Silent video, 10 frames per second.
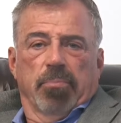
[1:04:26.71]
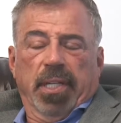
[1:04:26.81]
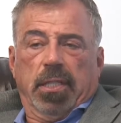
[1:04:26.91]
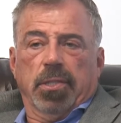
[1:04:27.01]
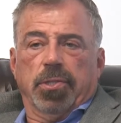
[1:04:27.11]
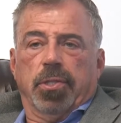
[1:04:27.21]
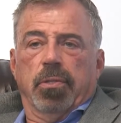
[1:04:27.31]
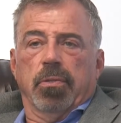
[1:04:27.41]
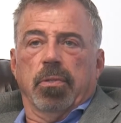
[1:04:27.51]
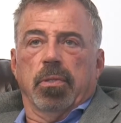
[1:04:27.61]
because
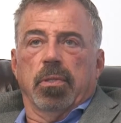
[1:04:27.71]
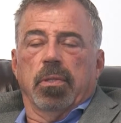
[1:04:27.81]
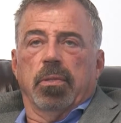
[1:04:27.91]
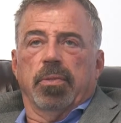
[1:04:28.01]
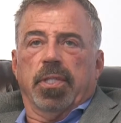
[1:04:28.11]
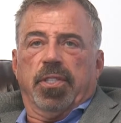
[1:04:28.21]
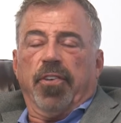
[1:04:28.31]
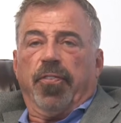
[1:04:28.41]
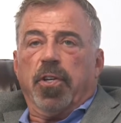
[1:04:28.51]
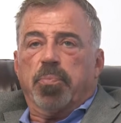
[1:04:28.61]
the
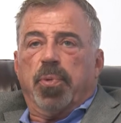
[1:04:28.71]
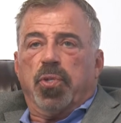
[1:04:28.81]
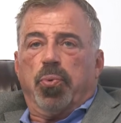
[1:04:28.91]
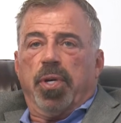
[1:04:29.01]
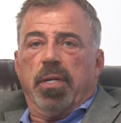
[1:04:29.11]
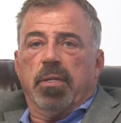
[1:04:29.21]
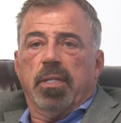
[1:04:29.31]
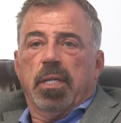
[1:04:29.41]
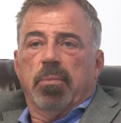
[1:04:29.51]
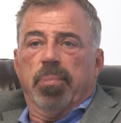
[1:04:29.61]
difference
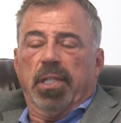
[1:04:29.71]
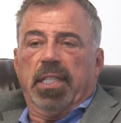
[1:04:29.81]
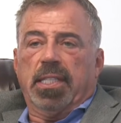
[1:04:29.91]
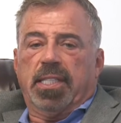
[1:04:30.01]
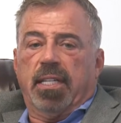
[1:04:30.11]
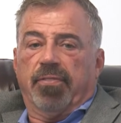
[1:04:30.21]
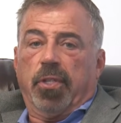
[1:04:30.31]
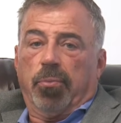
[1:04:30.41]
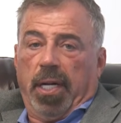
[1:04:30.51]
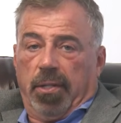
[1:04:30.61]
between building and
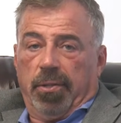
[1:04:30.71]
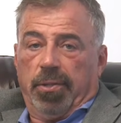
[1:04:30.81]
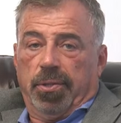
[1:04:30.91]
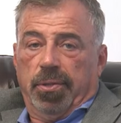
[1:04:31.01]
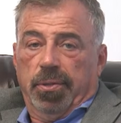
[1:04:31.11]
safety records,